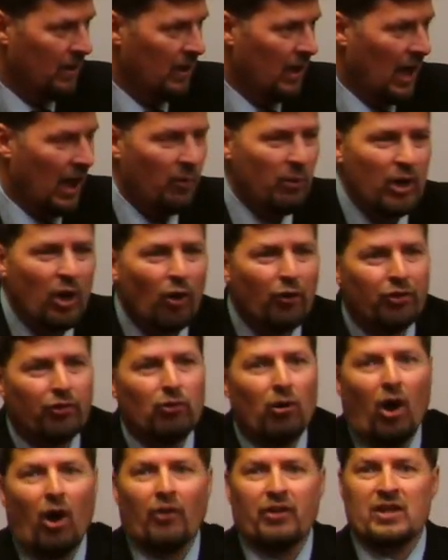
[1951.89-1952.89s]
And we go
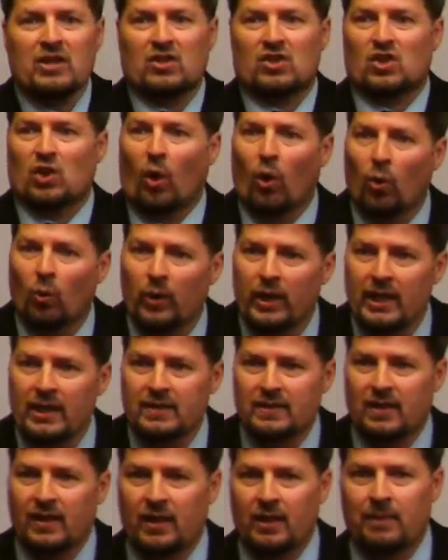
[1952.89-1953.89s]
through all these soul winning
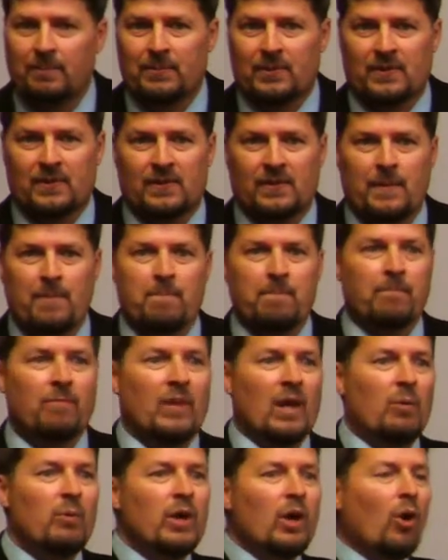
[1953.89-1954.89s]
tips
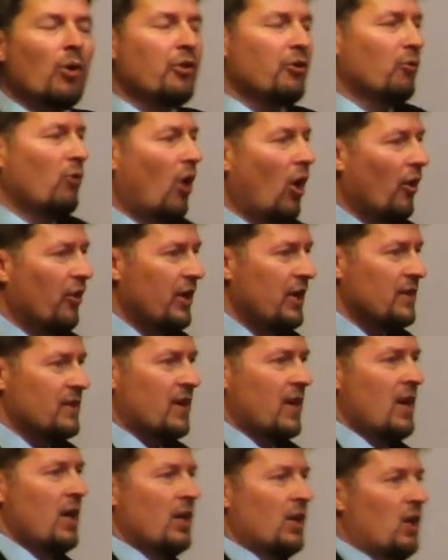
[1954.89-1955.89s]
and we go through all these
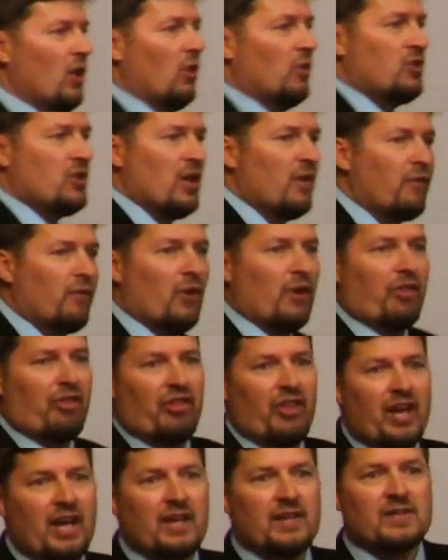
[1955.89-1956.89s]
you know, different
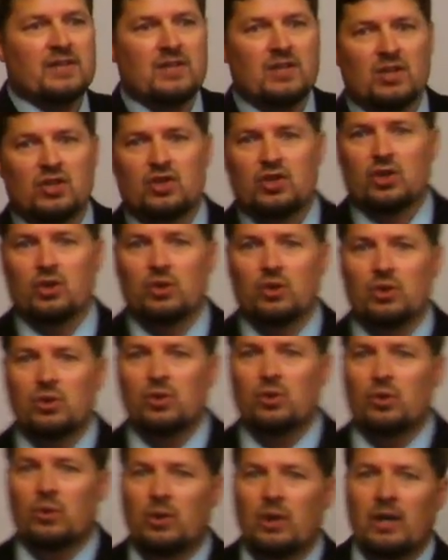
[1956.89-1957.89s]
things to
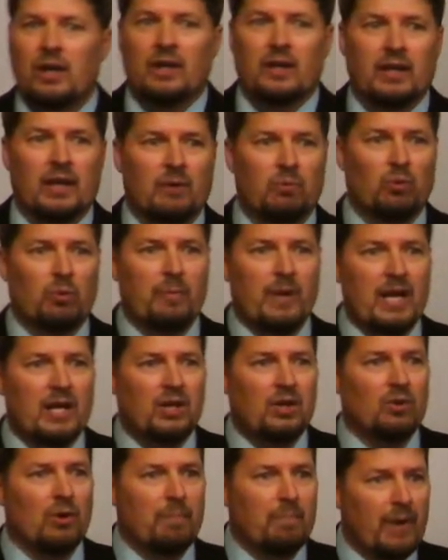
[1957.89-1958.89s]
do that will
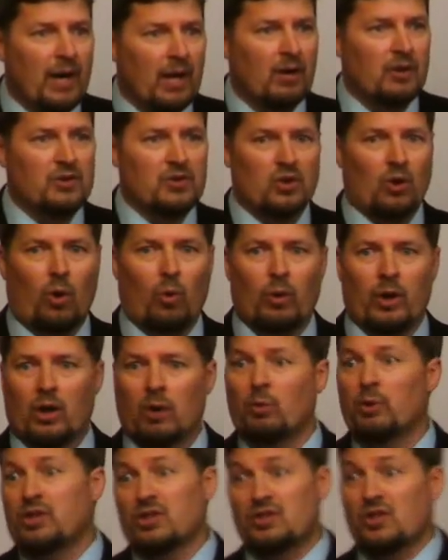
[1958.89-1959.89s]
make you a better soul winner,
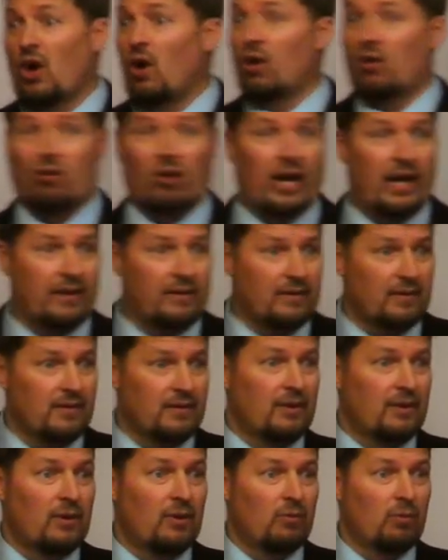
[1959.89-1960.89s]
which is all great.
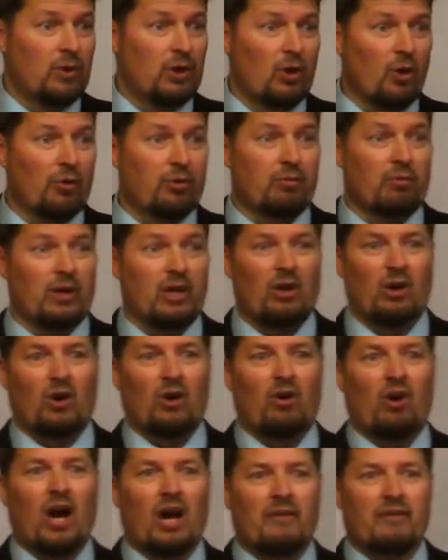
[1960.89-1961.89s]
We go through, you know, a
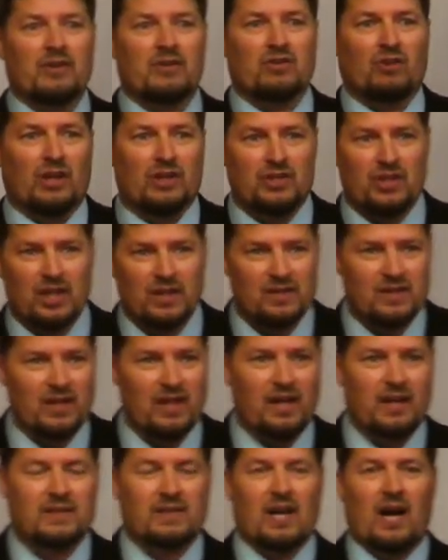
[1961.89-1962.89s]
lot of it's
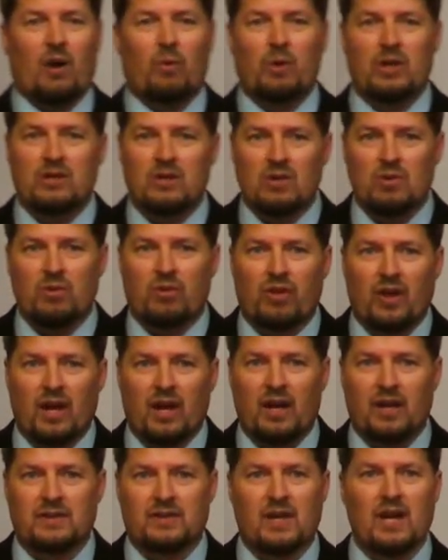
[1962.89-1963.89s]
logistics, how we do
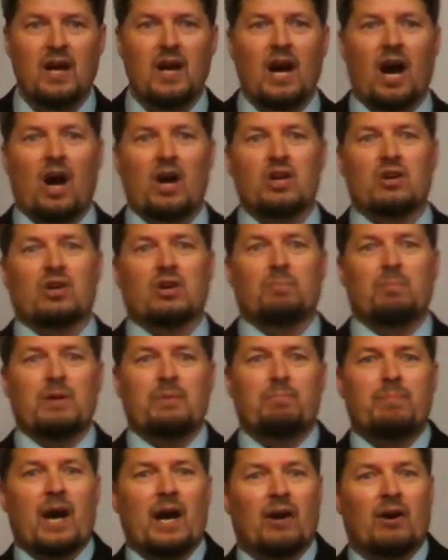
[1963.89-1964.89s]
things, how you can be
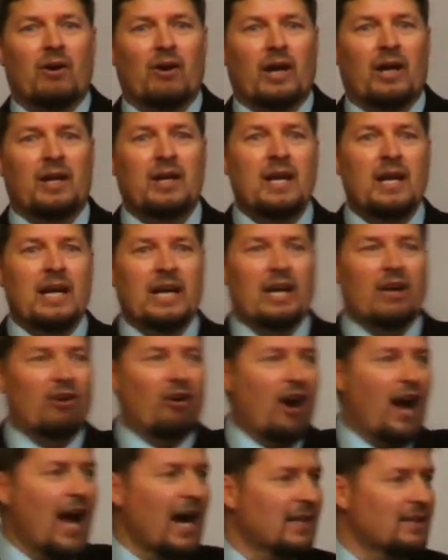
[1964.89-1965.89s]
better at
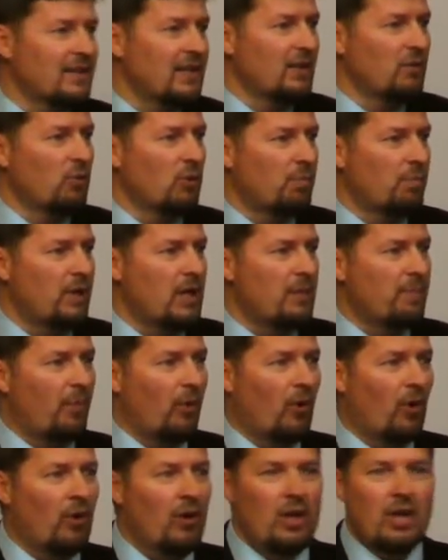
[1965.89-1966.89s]
interacting with
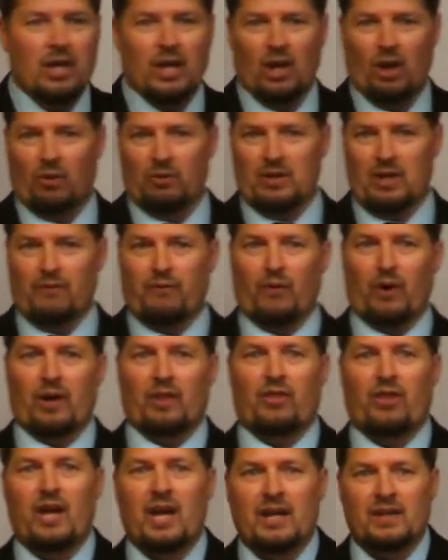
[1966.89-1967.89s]
people, you know,
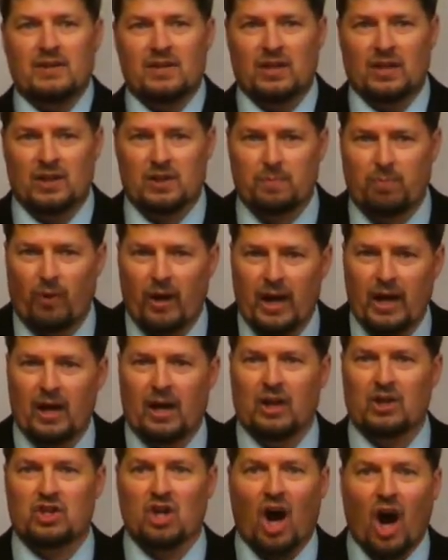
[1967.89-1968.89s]
different things to explain
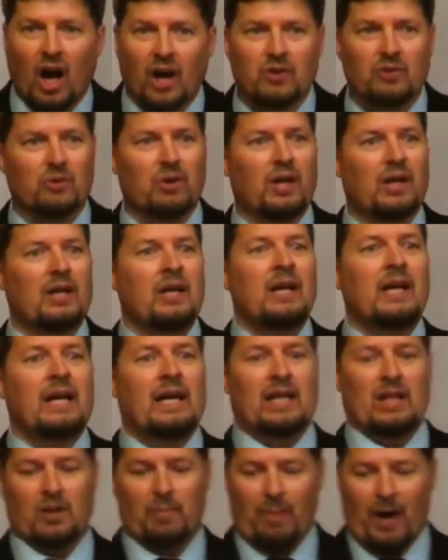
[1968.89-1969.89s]
on doctrine
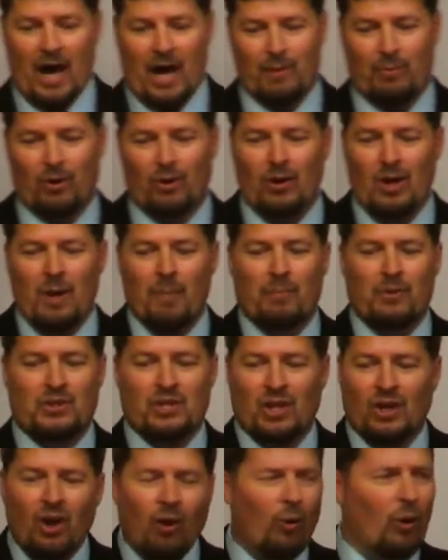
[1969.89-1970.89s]
in the Bible. But
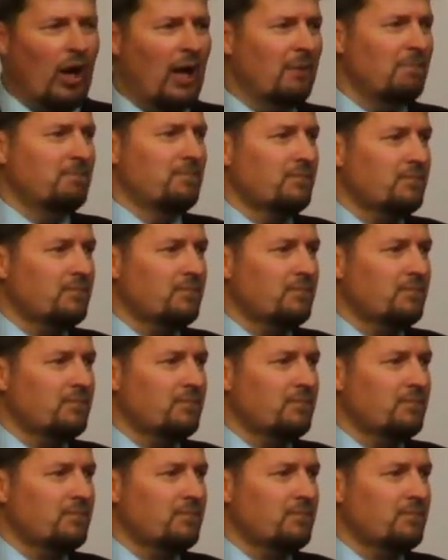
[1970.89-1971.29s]
you know what?